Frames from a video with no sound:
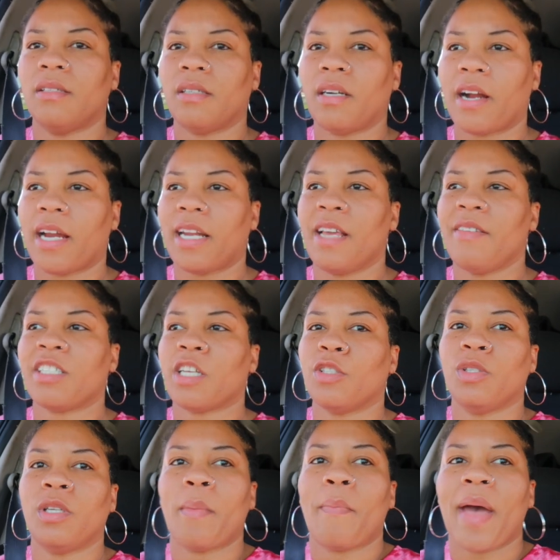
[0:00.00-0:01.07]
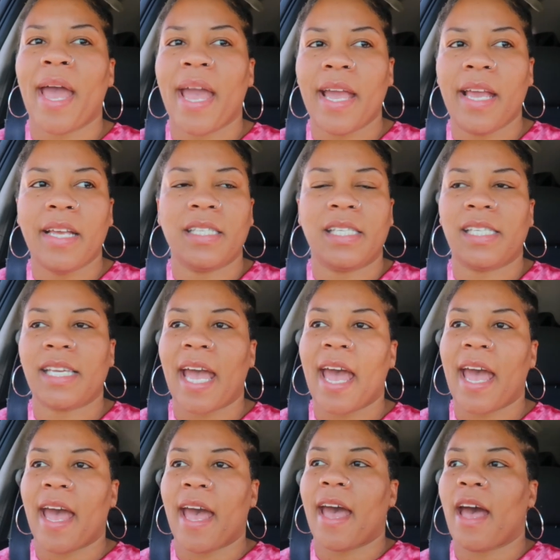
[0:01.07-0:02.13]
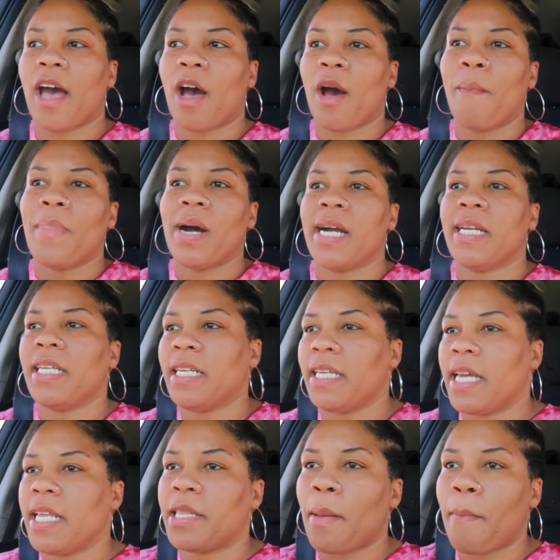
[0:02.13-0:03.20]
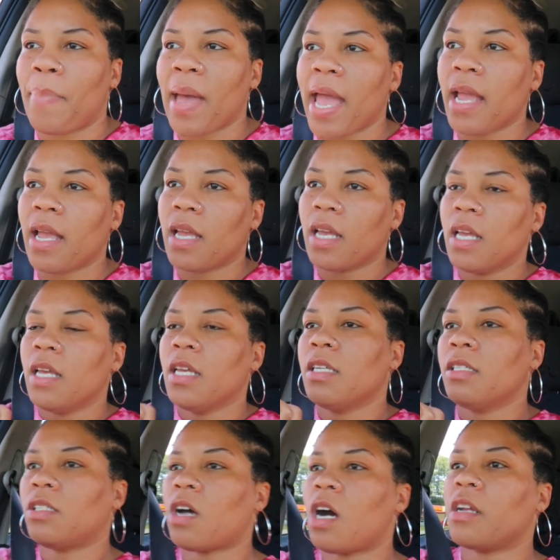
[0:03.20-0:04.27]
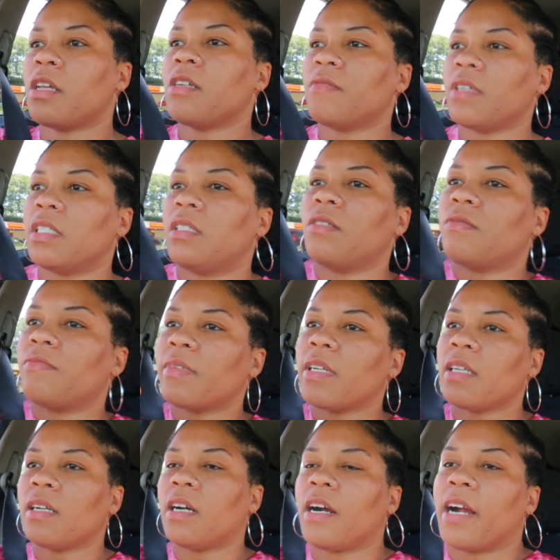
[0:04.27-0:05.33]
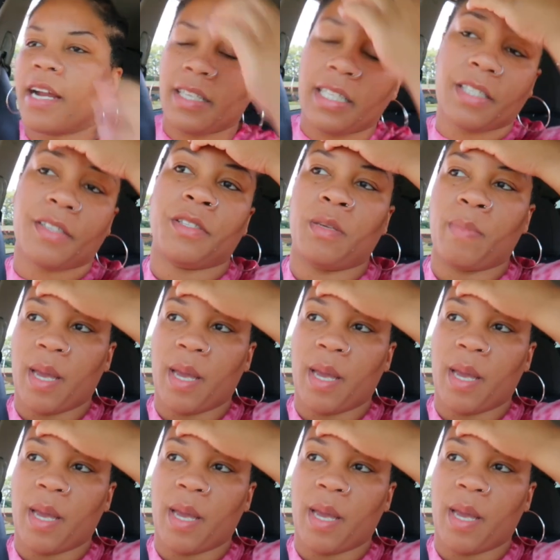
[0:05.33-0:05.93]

All right, let's go to the bank, child. Money in the bank. Okay, okay, okay. All right, let's go to the